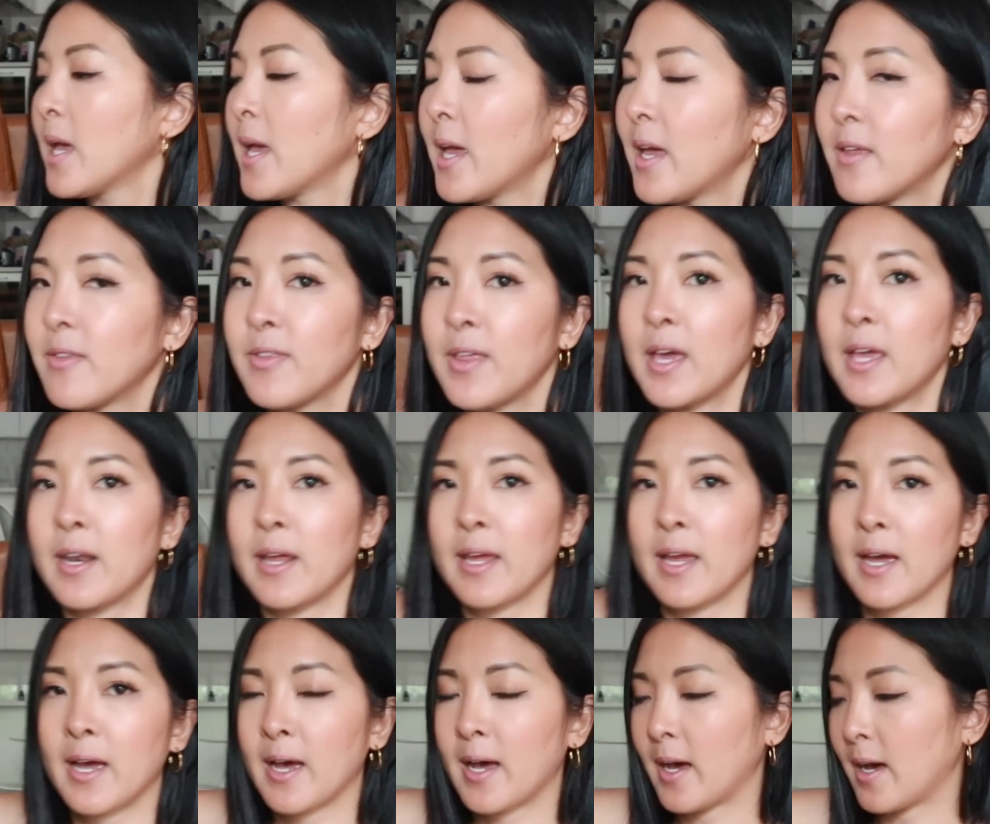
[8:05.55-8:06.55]
And then I
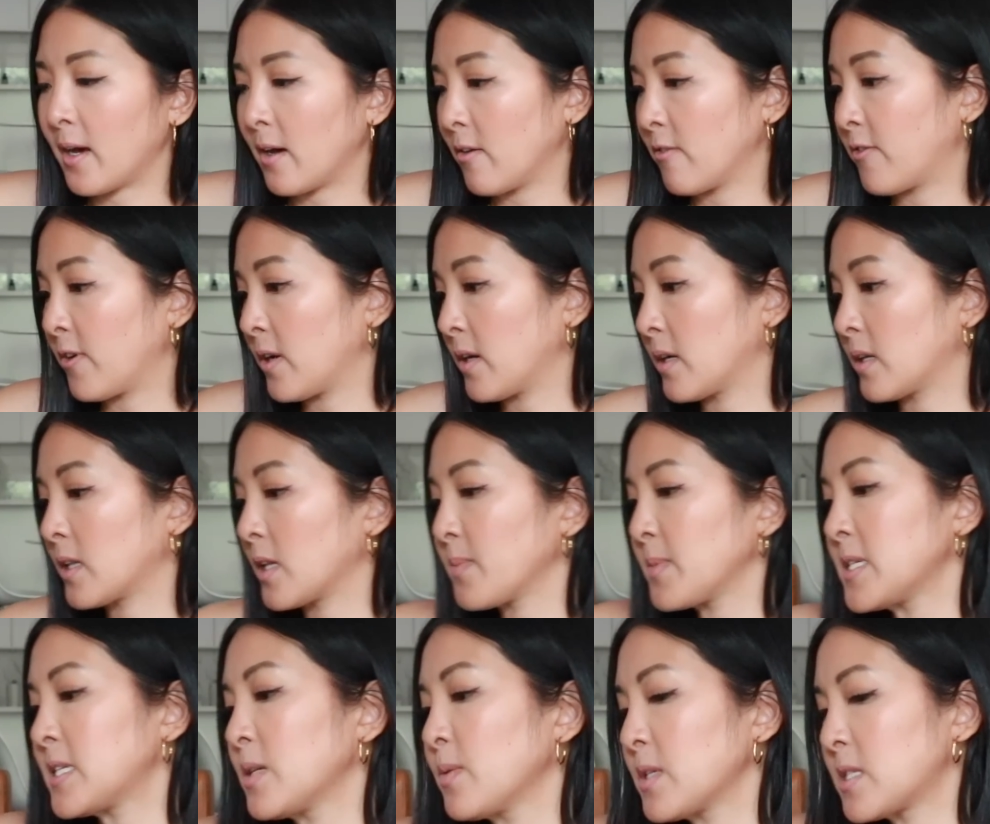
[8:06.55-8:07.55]
have, let me
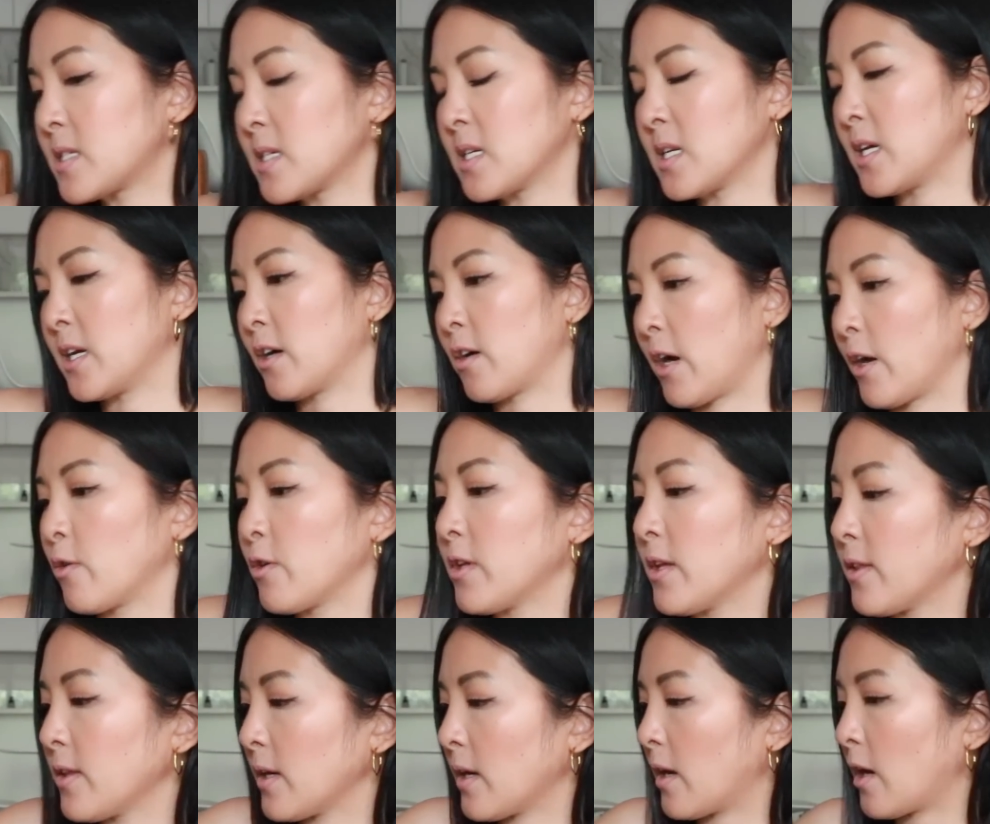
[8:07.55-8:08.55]
see what's in here. I don't even
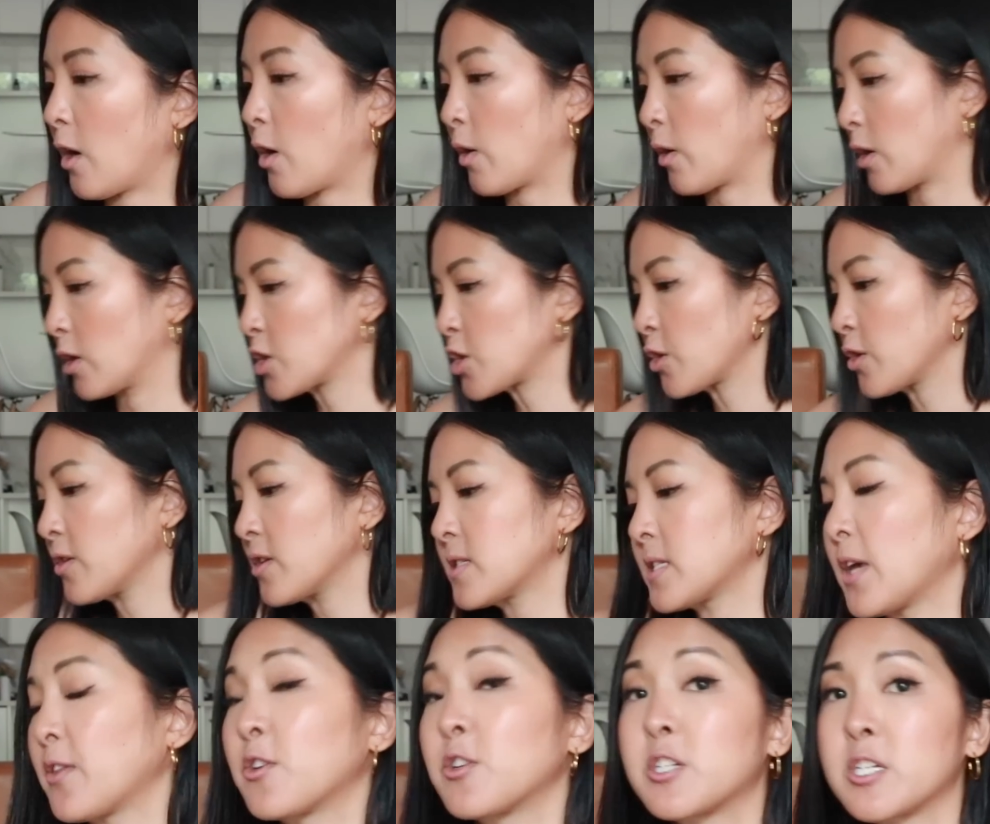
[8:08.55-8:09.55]
think, oh, I'll show you this
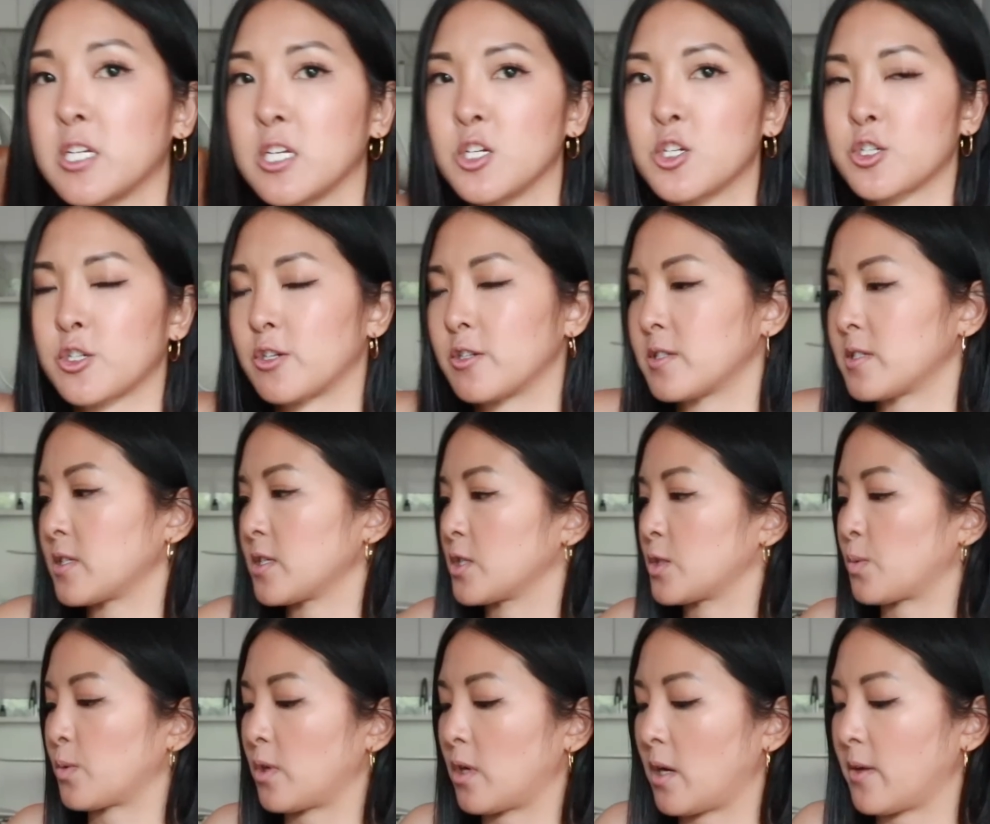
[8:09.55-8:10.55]
other t-shirt
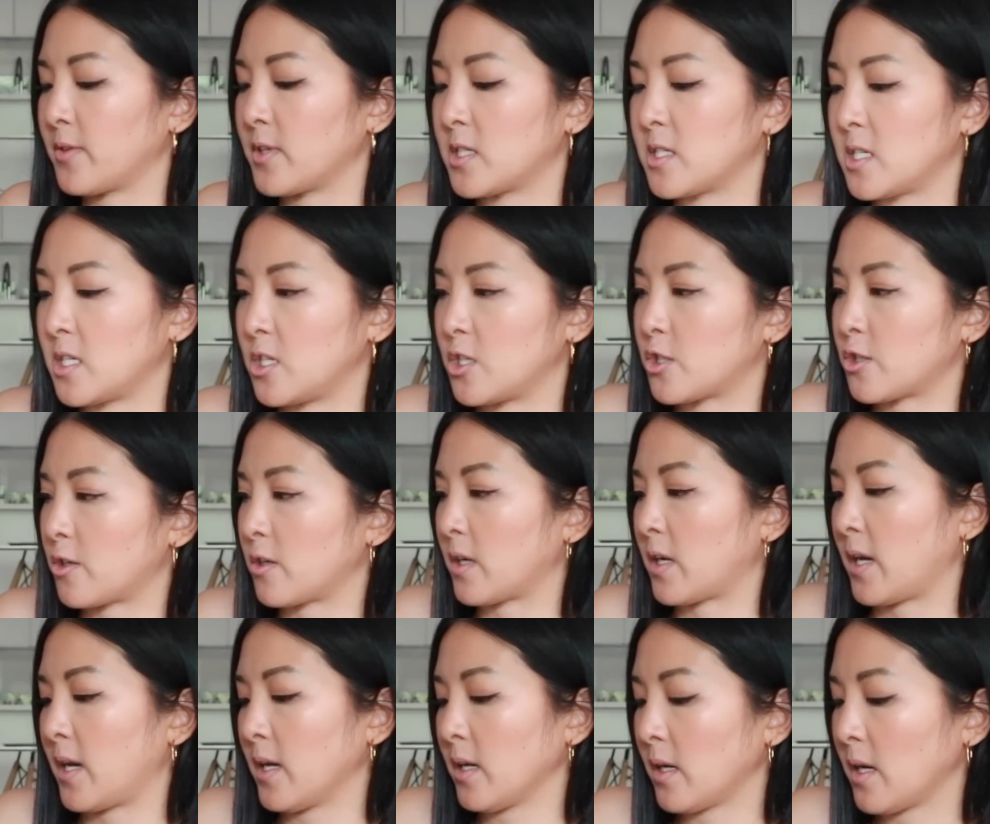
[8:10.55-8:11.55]
since we're on the t-shirt
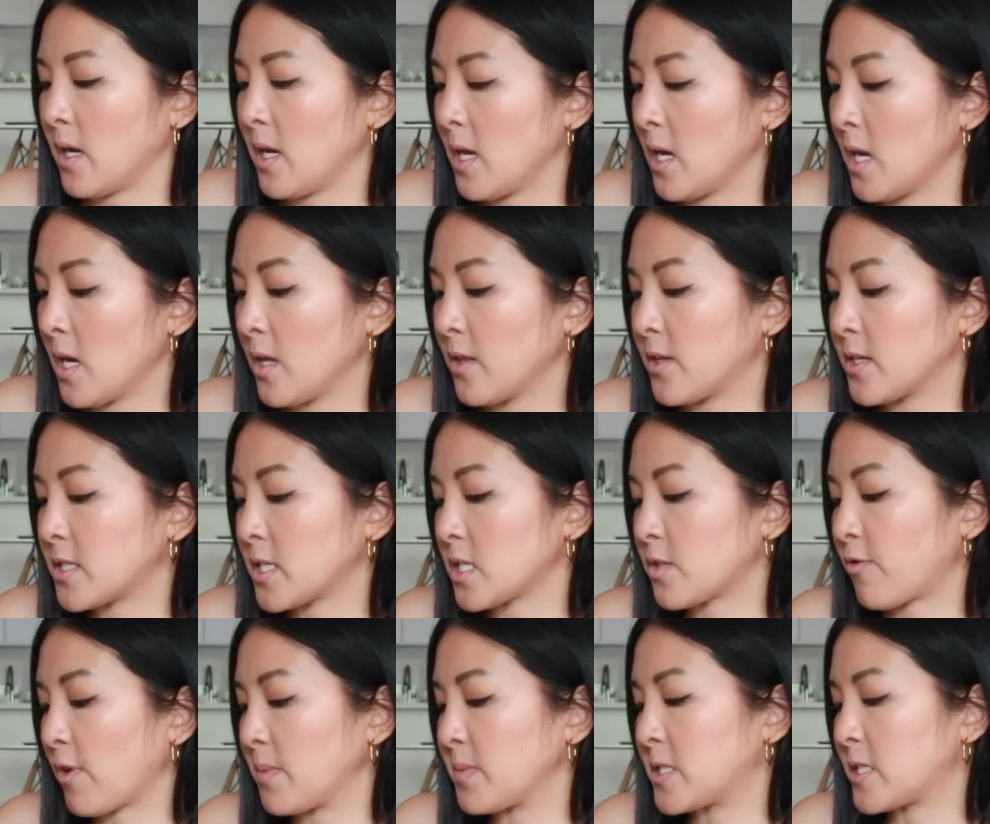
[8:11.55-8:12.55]
kick. This is
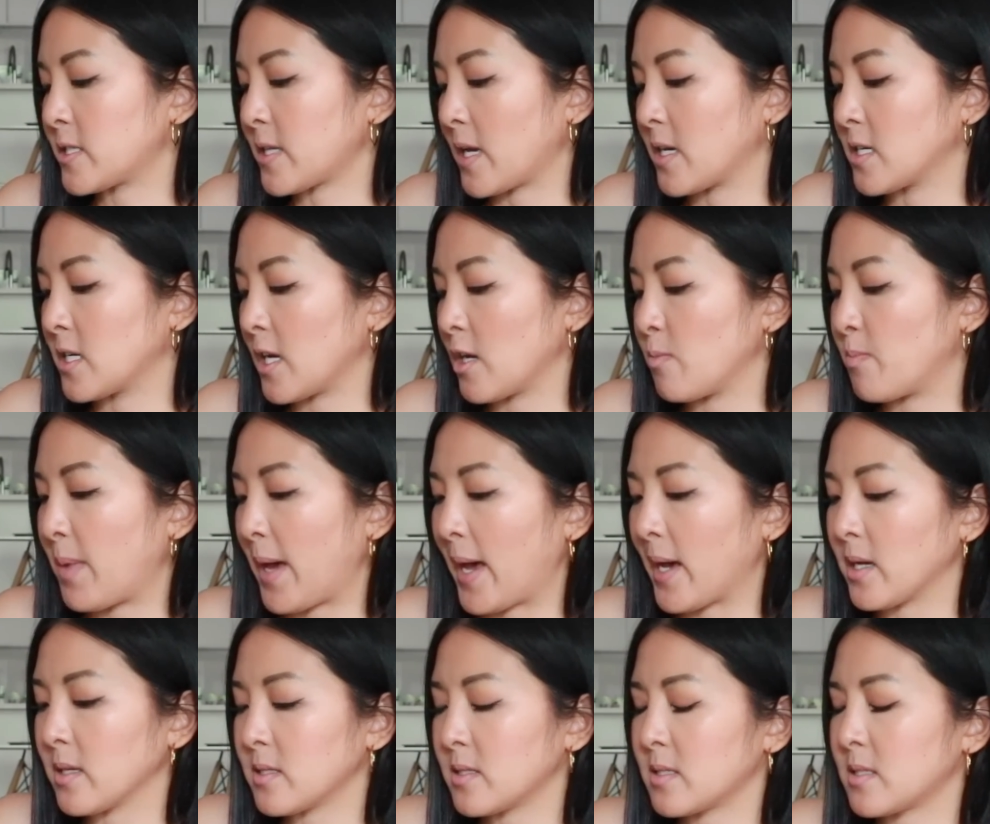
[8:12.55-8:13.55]
from Sunday
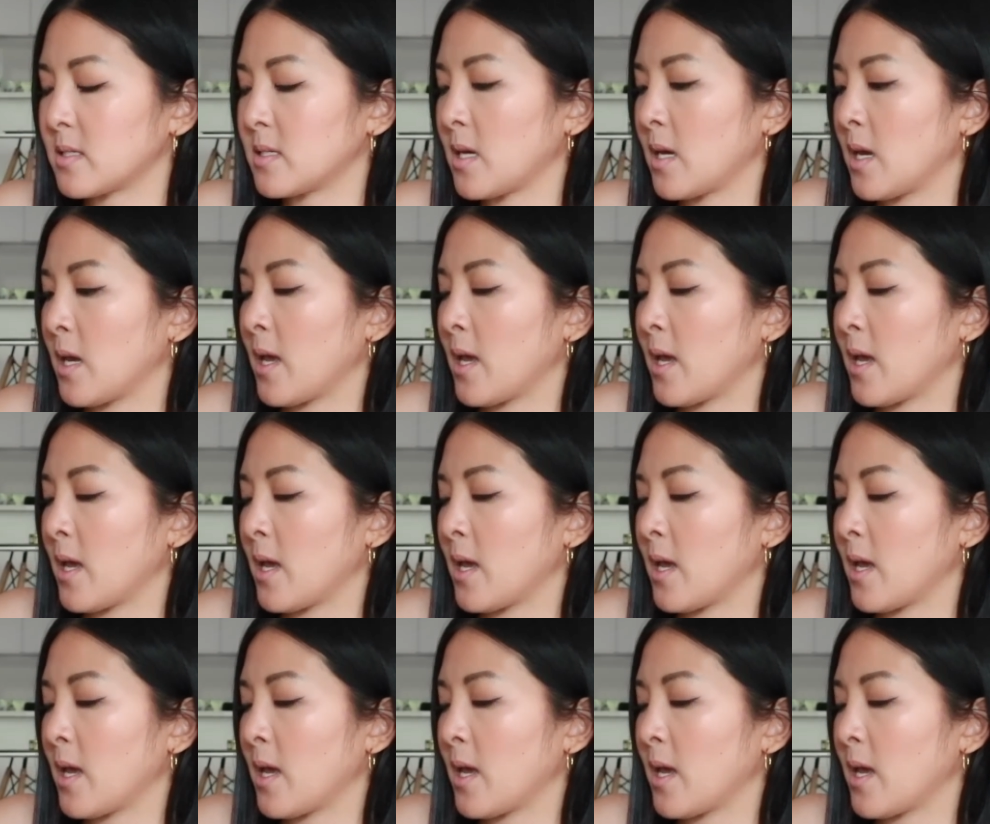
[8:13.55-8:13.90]
Best.